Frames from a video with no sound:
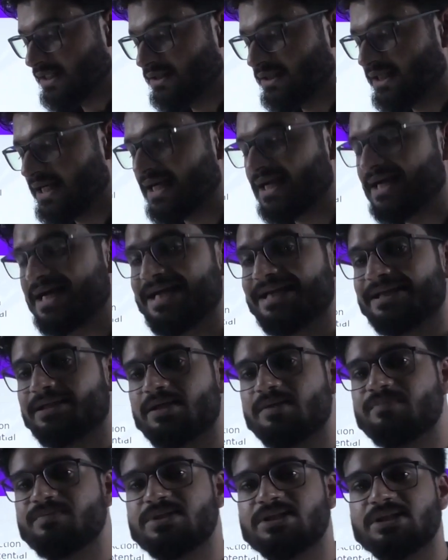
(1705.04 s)
Then a guy
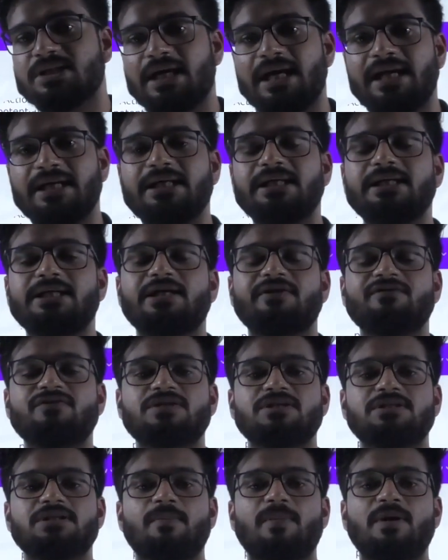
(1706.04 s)
comes and he
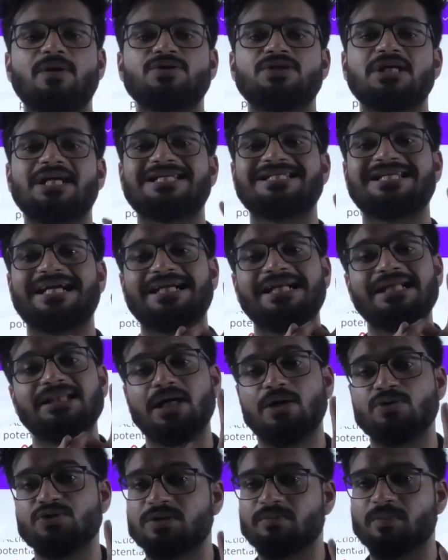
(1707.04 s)
gives the bouncer exactly
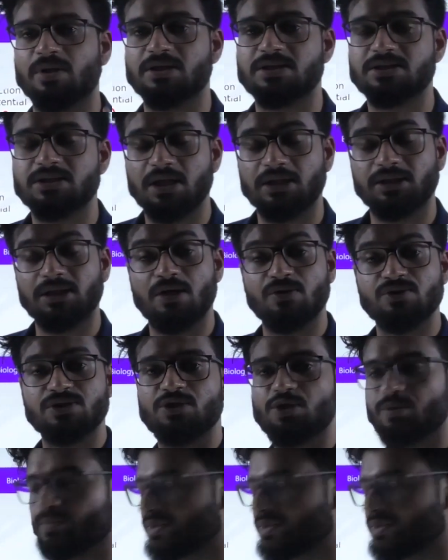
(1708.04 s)
1,000